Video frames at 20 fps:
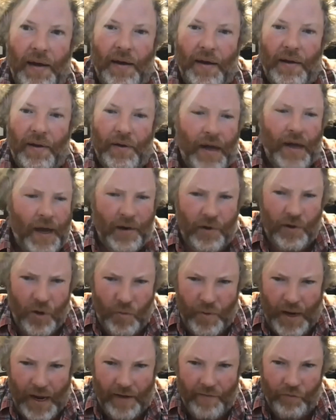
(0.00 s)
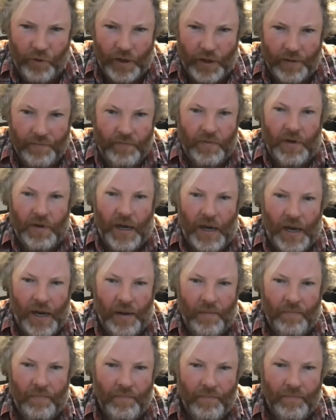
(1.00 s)
I don't know if we have one. I
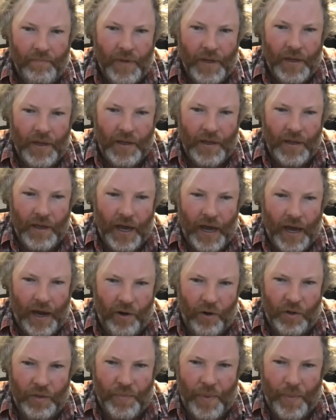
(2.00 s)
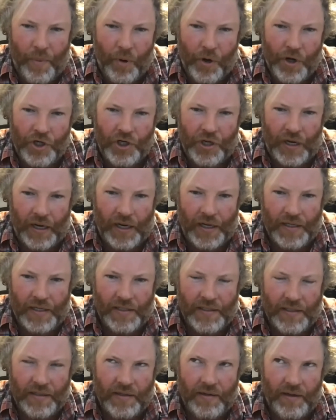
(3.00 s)
don't know the proportion
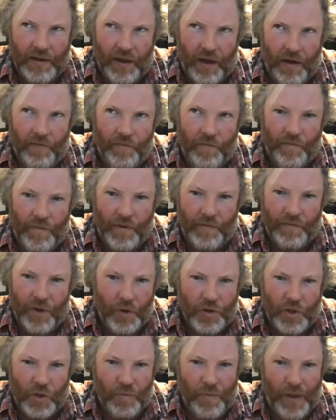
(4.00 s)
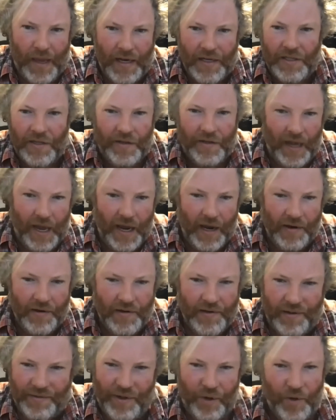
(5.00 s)
is of those who made it to the end.
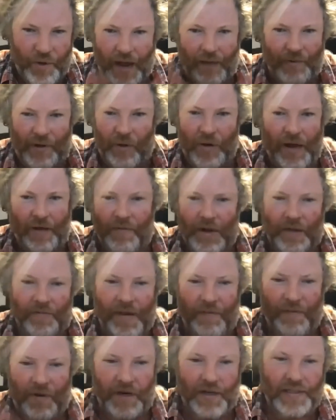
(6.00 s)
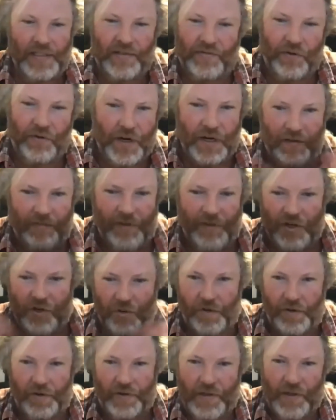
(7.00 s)
We don't have enough evidence for
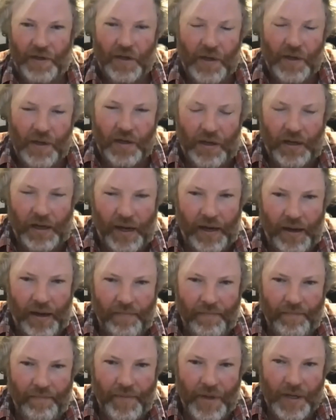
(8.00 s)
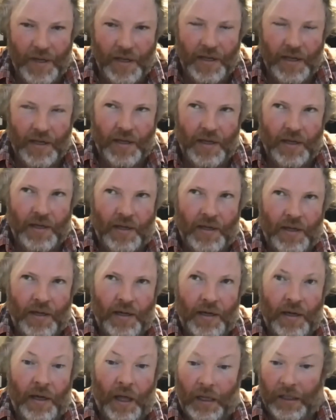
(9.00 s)
individuals. A
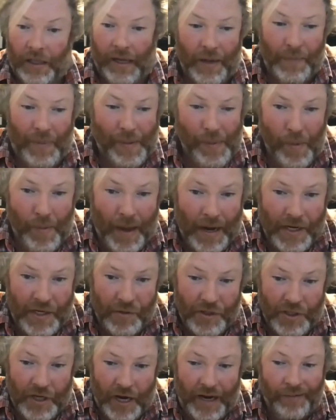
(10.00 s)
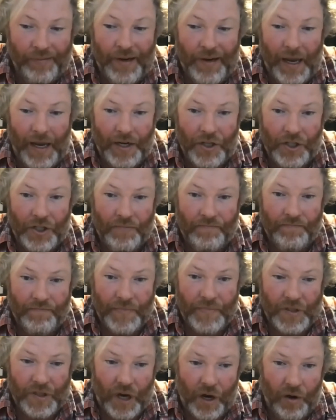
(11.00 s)
lot of people made it to retirement age.
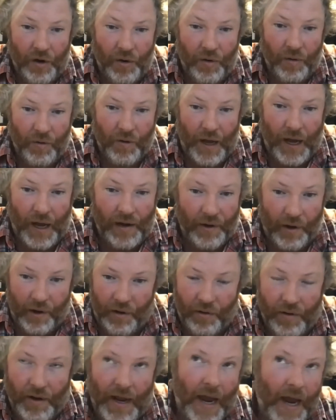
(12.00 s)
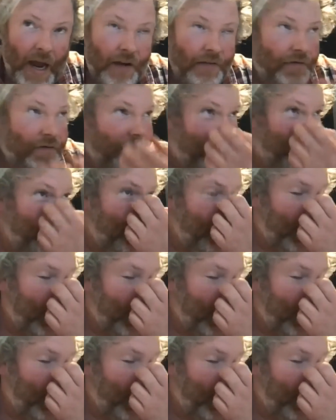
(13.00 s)
So I don't know, half.